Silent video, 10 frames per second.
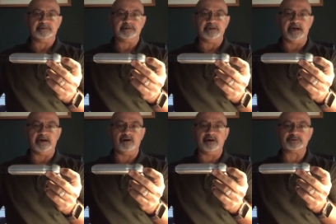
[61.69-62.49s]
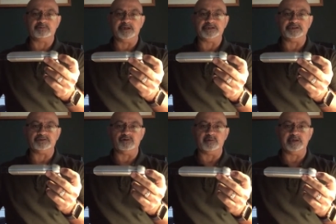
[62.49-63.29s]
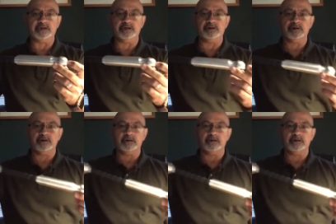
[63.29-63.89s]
the on-off switch is over here.